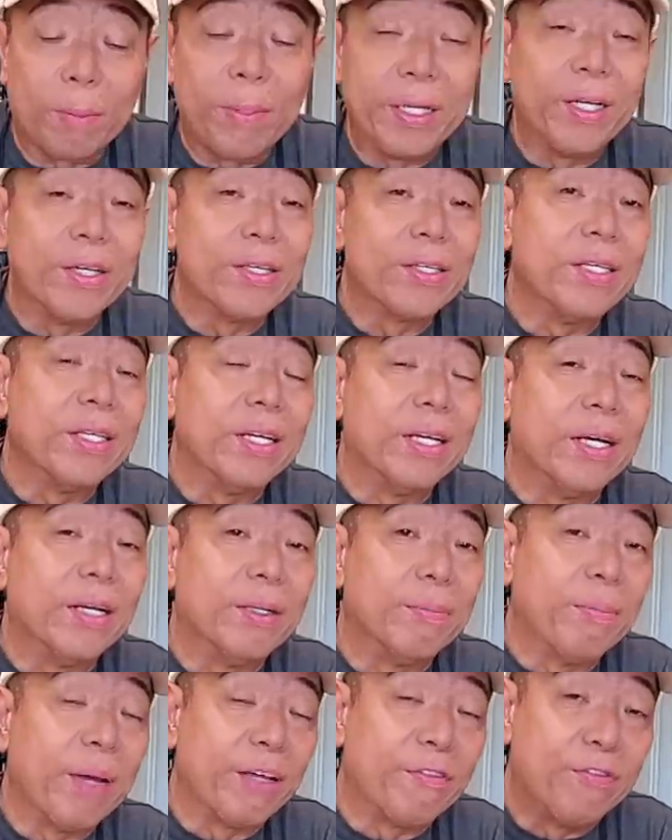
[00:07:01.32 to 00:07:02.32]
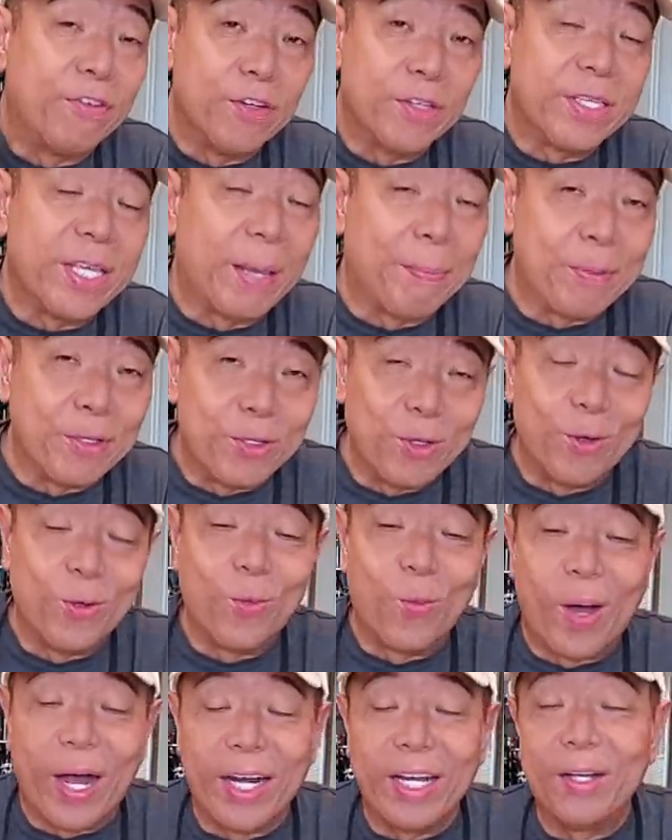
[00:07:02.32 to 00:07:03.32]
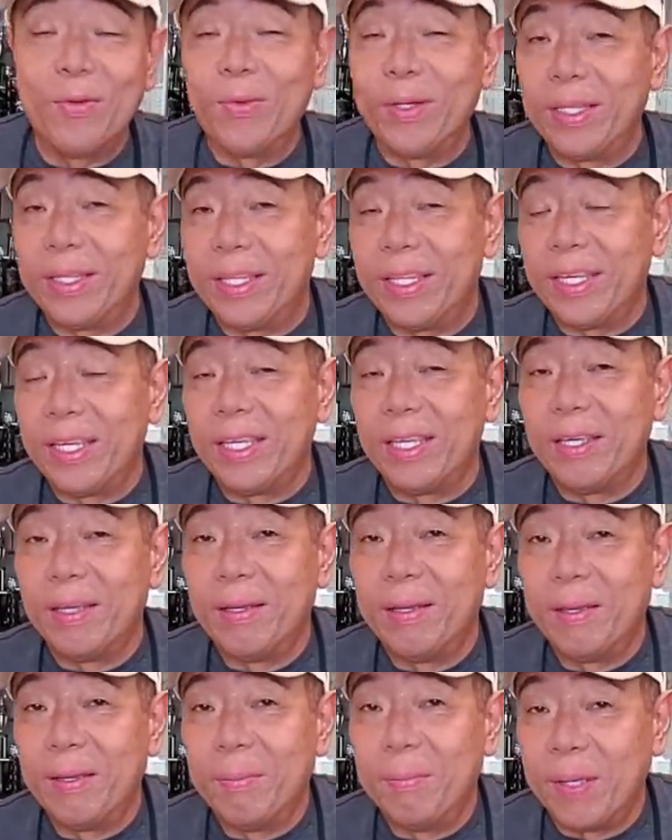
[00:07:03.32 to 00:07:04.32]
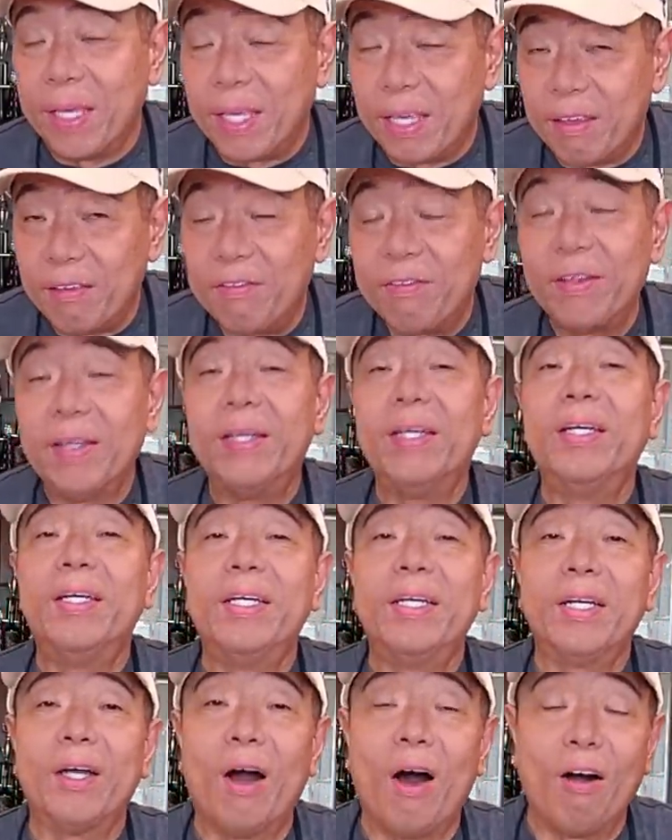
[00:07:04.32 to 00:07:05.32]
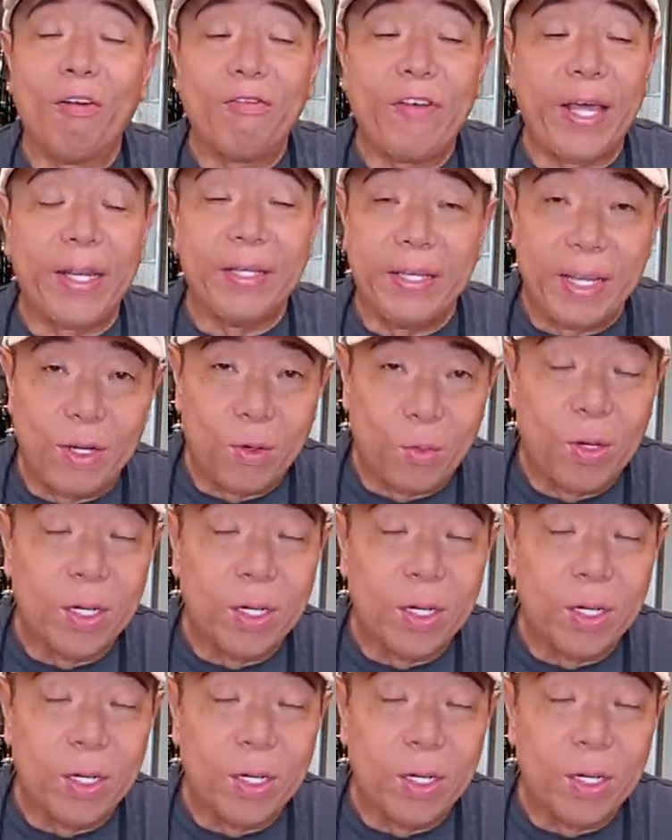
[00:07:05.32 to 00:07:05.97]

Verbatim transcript: because uh, my first episode one with the beef, caul fat didn't